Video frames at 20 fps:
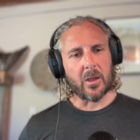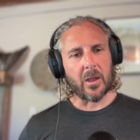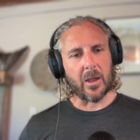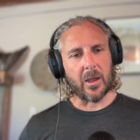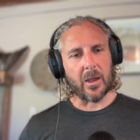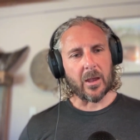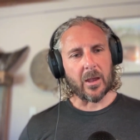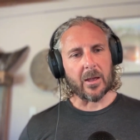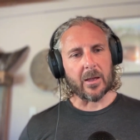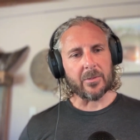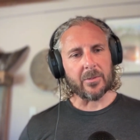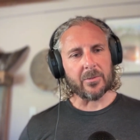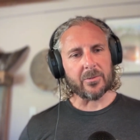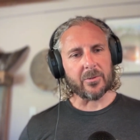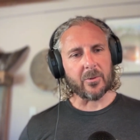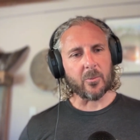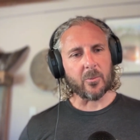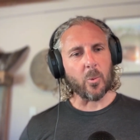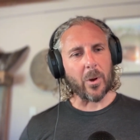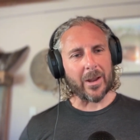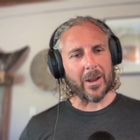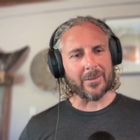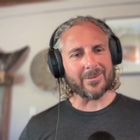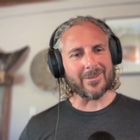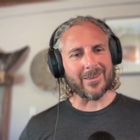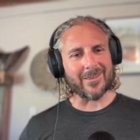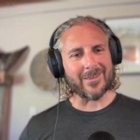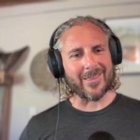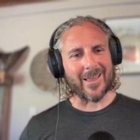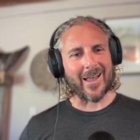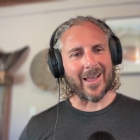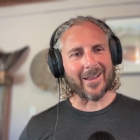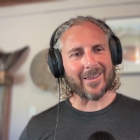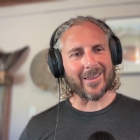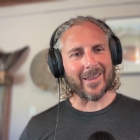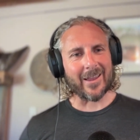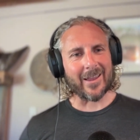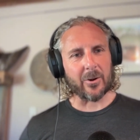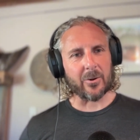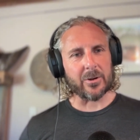and the weight that that
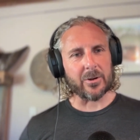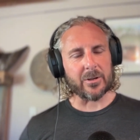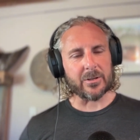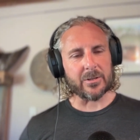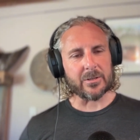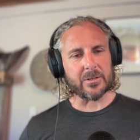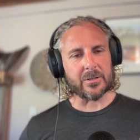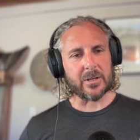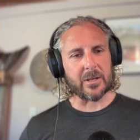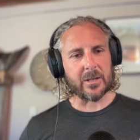carries